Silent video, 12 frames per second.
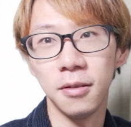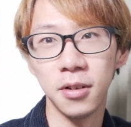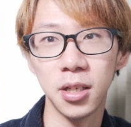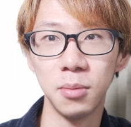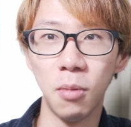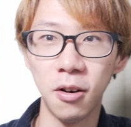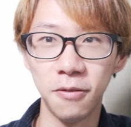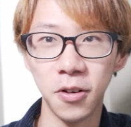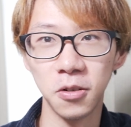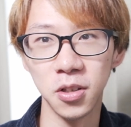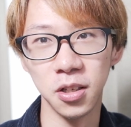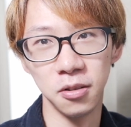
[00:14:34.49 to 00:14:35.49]

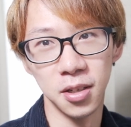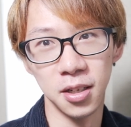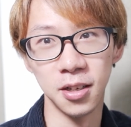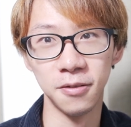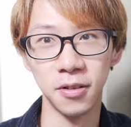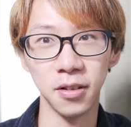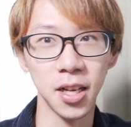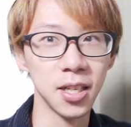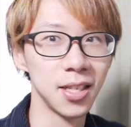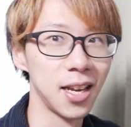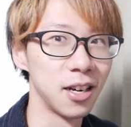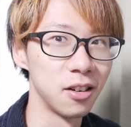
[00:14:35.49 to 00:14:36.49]
Smartphones use a different like
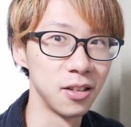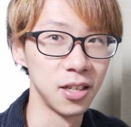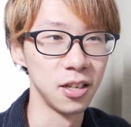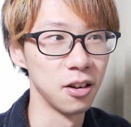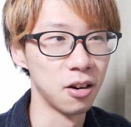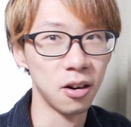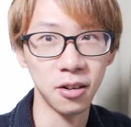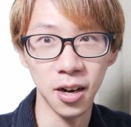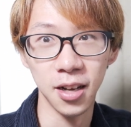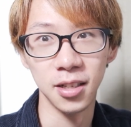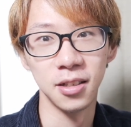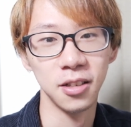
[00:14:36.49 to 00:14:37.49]
standard
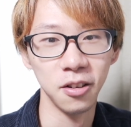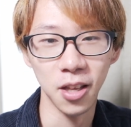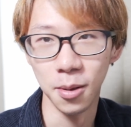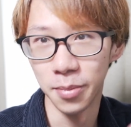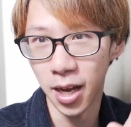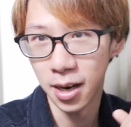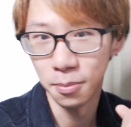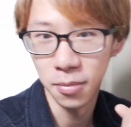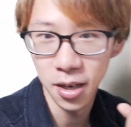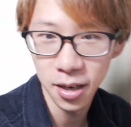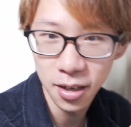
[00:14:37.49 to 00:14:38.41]
TRS, so keep that in mind.